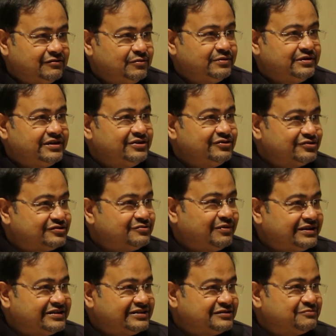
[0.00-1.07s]
will be reduced
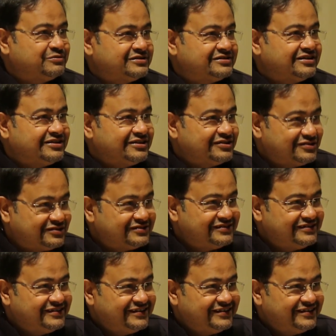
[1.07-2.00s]
by this percentage.